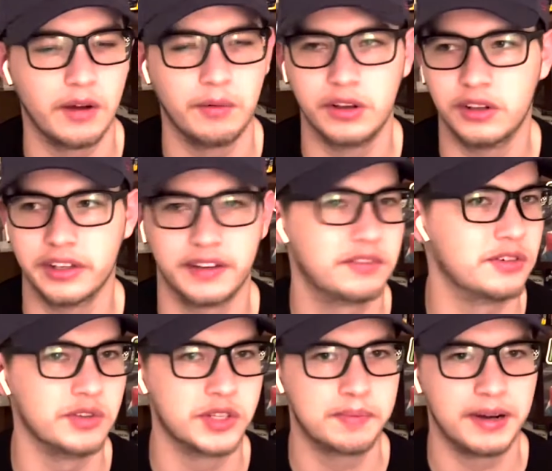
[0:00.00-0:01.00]
we only have
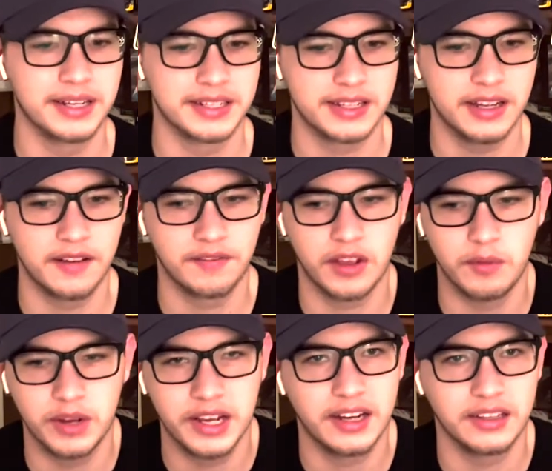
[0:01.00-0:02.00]
2 spots left, and
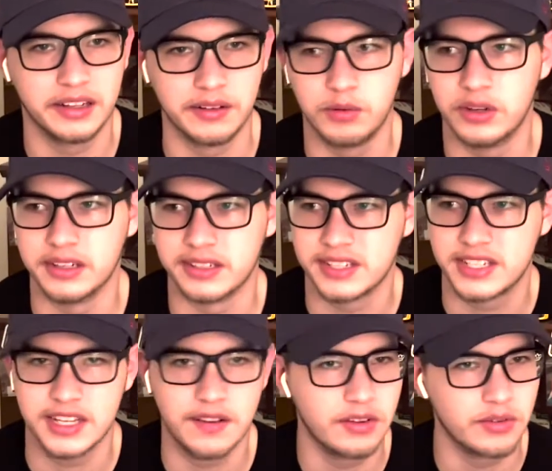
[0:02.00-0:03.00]
we got
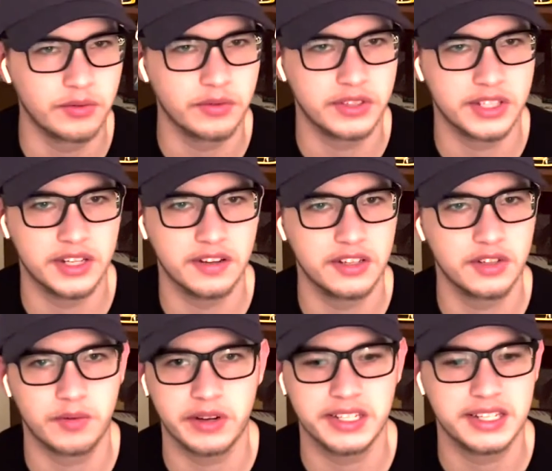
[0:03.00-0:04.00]
7 or 6
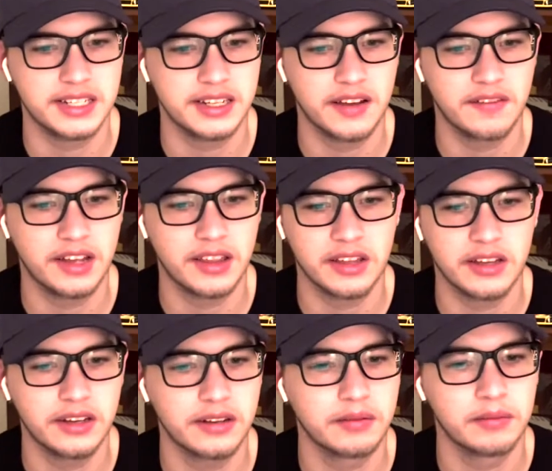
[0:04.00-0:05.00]
races left, I think.